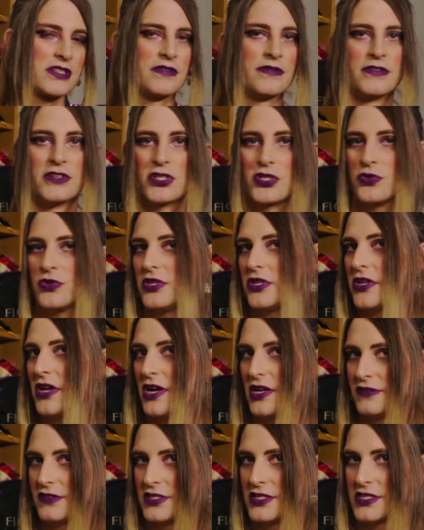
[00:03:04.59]
visual
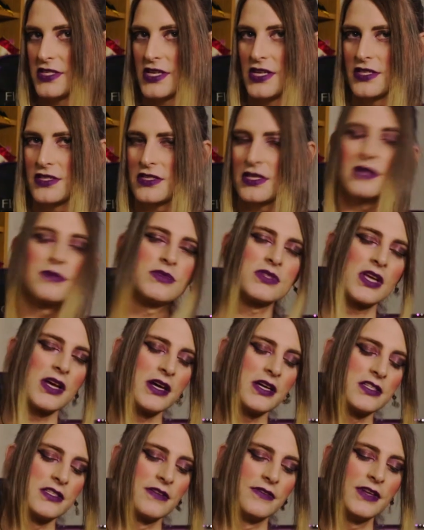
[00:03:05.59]
novels, and some
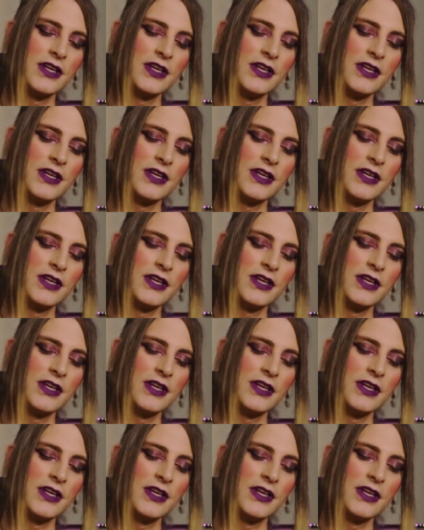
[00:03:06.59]
styles of